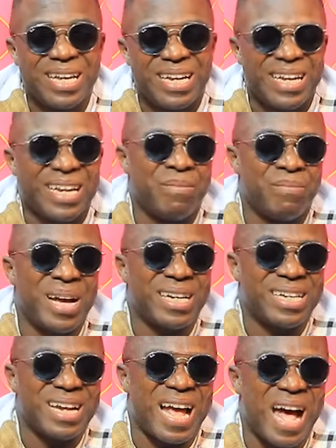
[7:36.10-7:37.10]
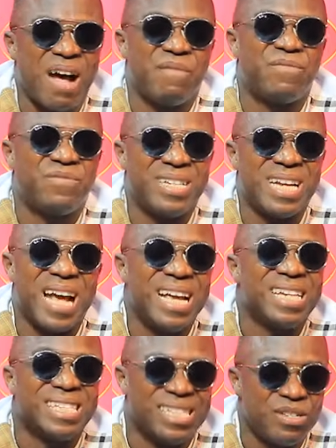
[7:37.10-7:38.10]
they might have their
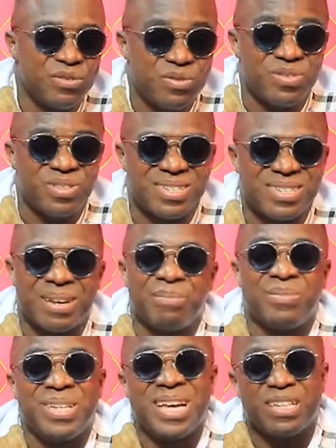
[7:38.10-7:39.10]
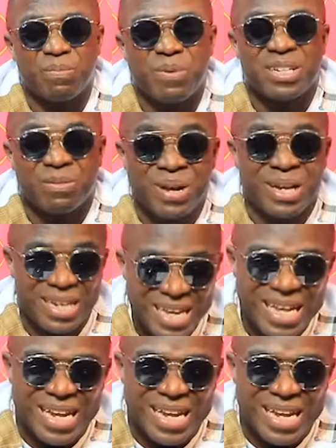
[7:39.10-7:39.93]
issues some years past, but